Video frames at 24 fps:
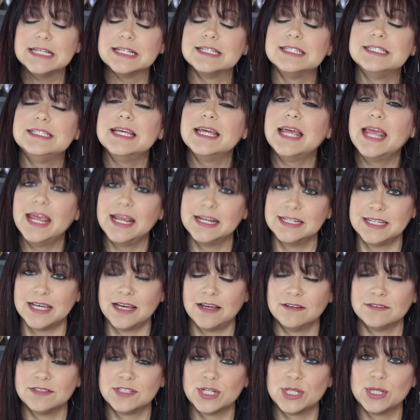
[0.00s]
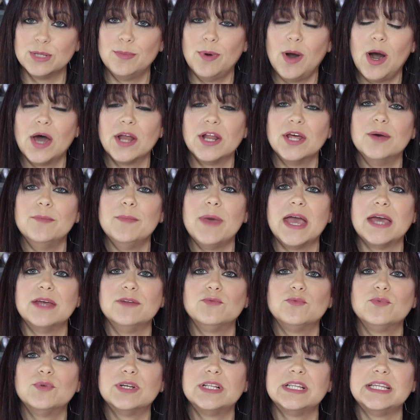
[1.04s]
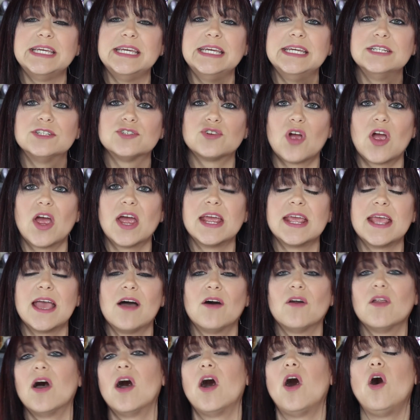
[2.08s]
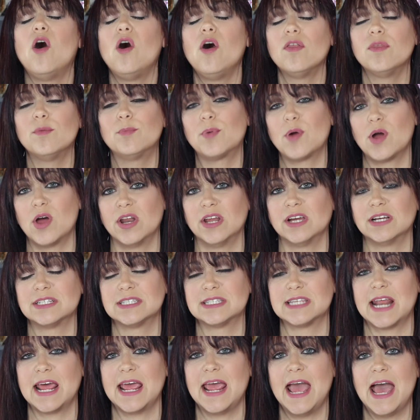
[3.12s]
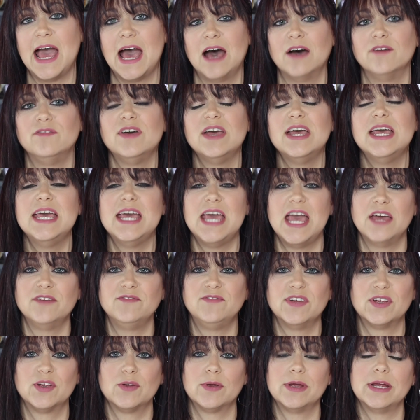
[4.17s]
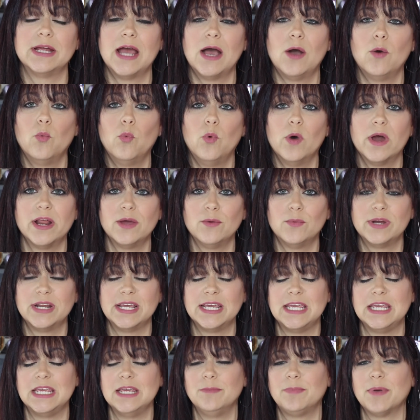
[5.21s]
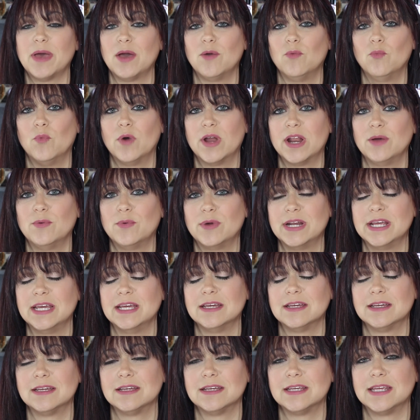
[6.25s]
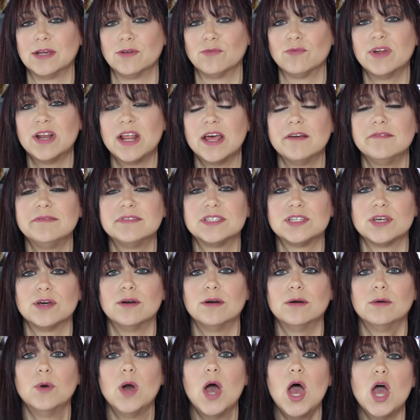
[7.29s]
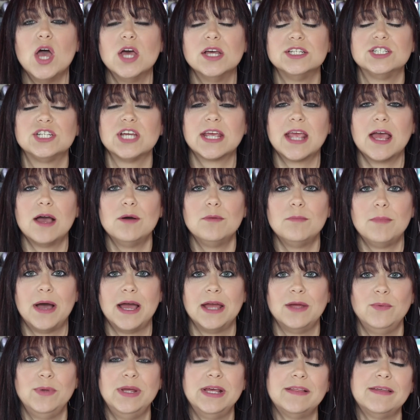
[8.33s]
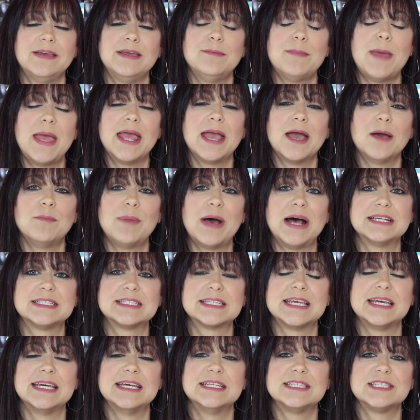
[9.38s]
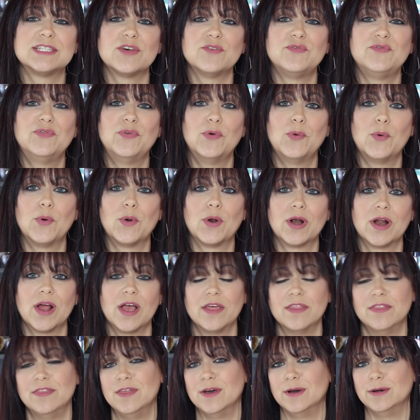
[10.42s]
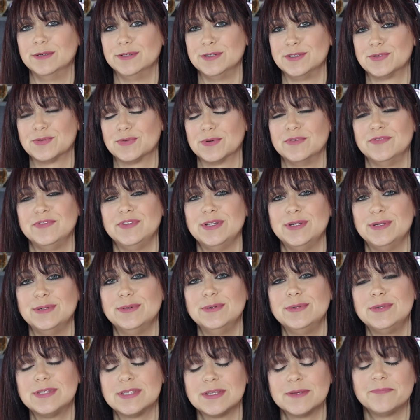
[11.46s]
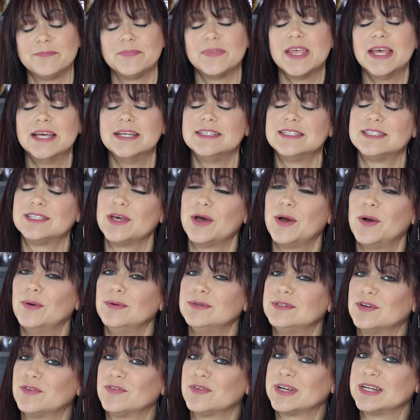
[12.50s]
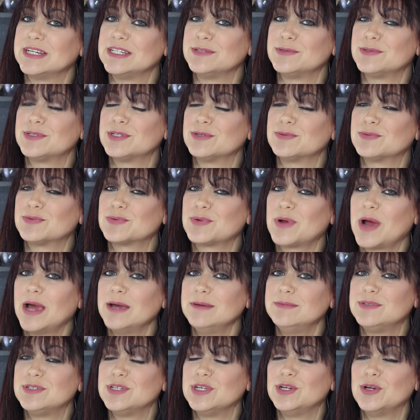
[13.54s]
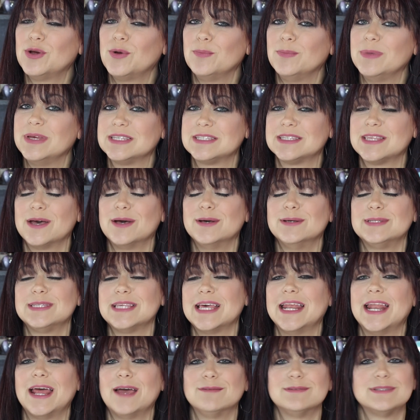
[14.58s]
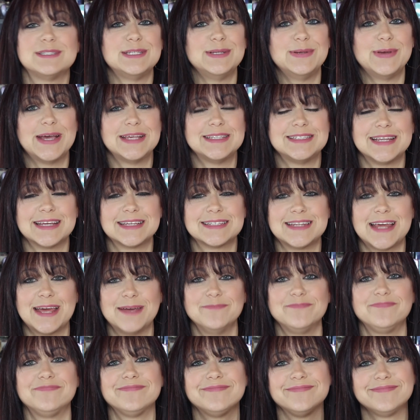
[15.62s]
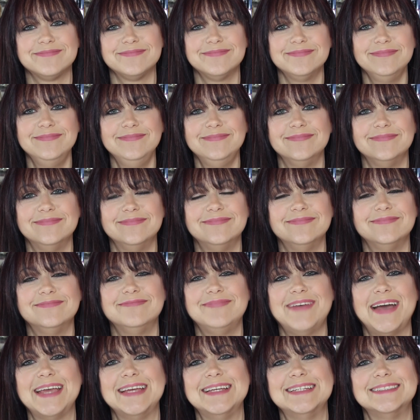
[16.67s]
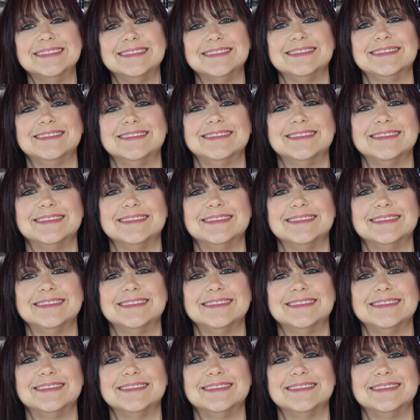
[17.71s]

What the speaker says: digging down to the bottom and really trying out all the products that I have and figuring out what I want to keep and what I want to get rid of. So check out my weekly makeup baskets for those reviews. So don't forget to subscribe so you don't miss those, and I will see you guys next time. Bye.